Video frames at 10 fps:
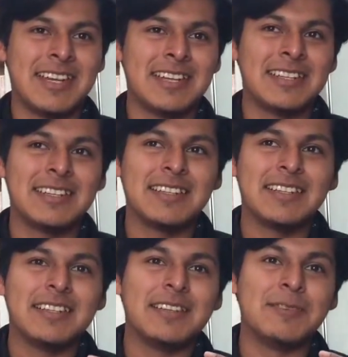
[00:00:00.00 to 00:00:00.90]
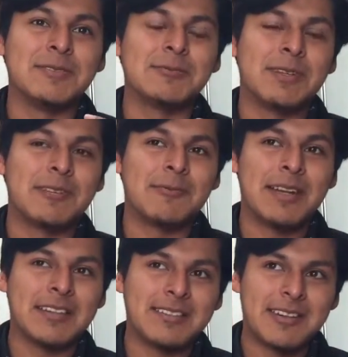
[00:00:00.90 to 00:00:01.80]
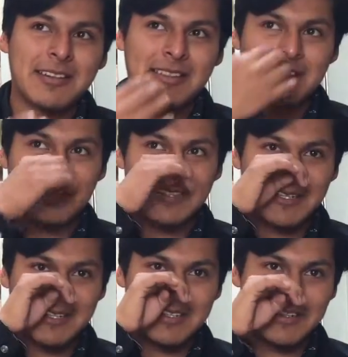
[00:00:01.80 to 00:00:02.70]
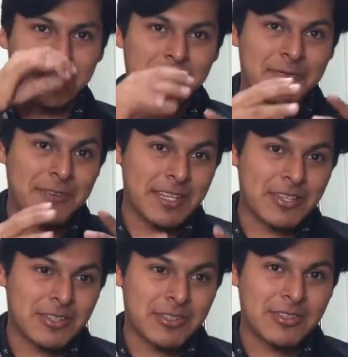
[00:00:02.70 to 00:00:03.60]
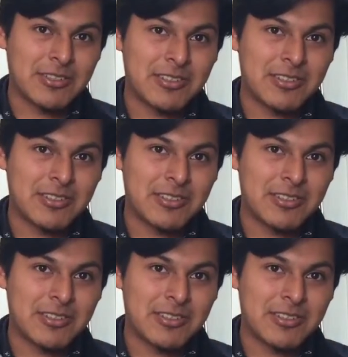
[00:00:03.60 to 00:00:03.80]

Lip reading: and it was when I saw a little figure.